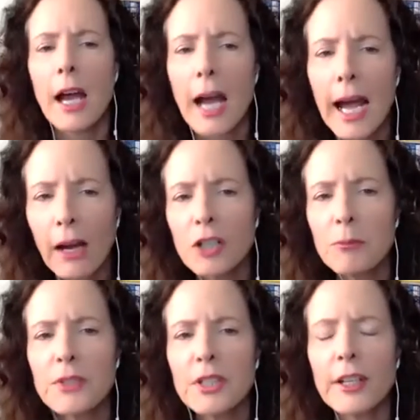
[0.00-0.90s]
how come
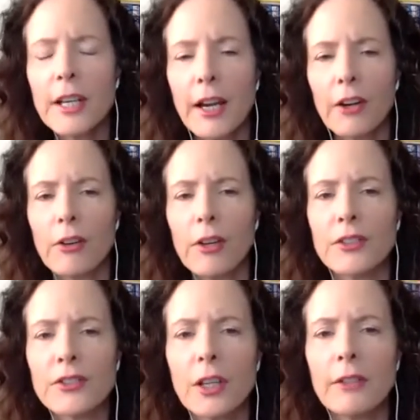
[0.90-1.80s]
different
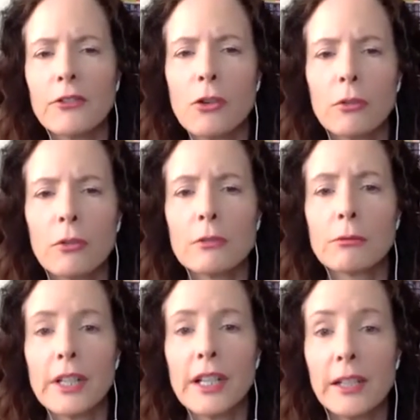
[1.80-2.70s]
areas of coral
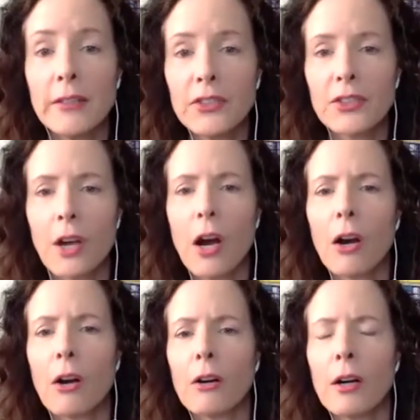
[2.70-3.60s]
reefs
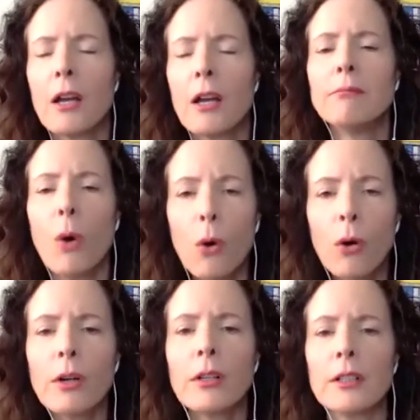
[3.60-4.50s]
are
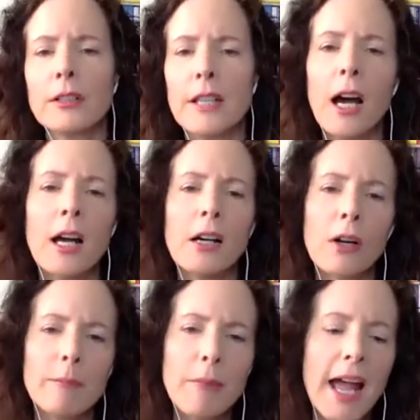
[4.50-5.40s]
more
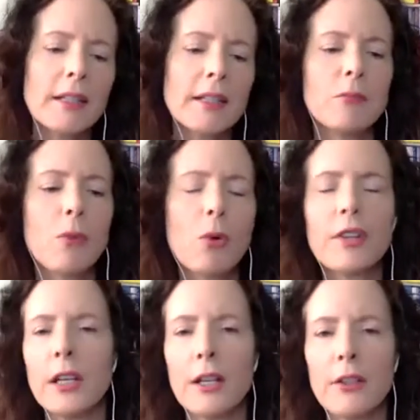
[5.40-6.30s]
are impacted more
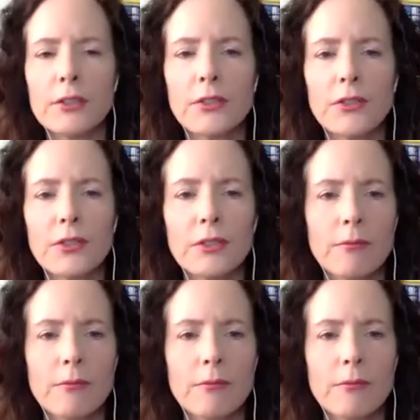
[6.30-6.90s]
than others?